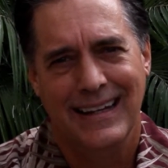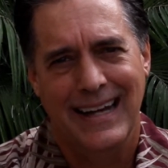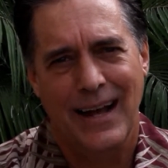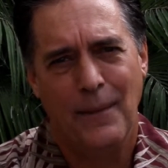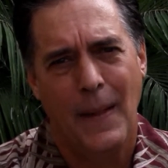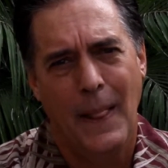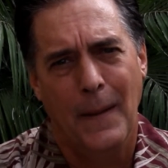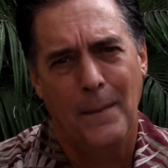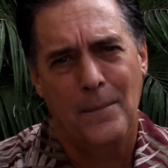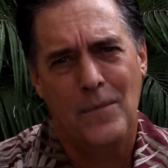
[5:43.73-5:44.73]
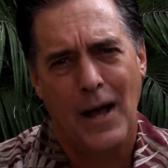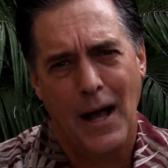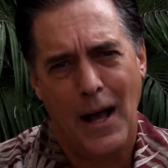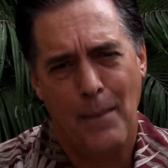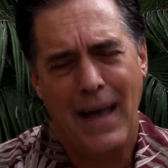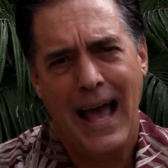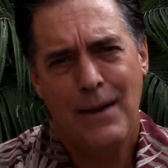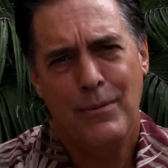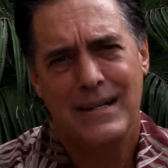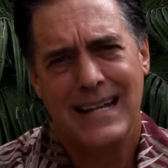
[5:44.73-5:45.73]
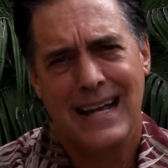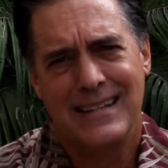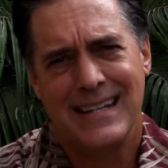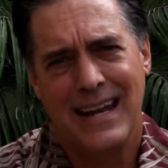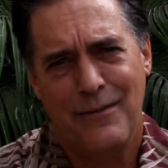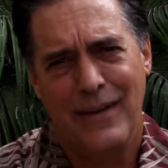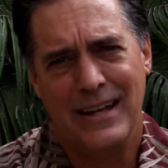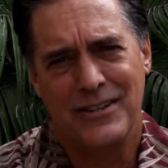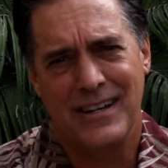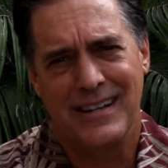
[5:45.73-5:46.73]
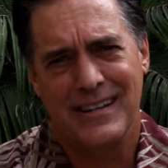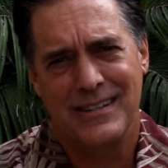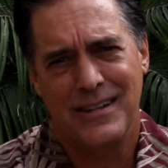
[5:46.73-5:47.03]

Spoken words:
Now, a patent protects an invention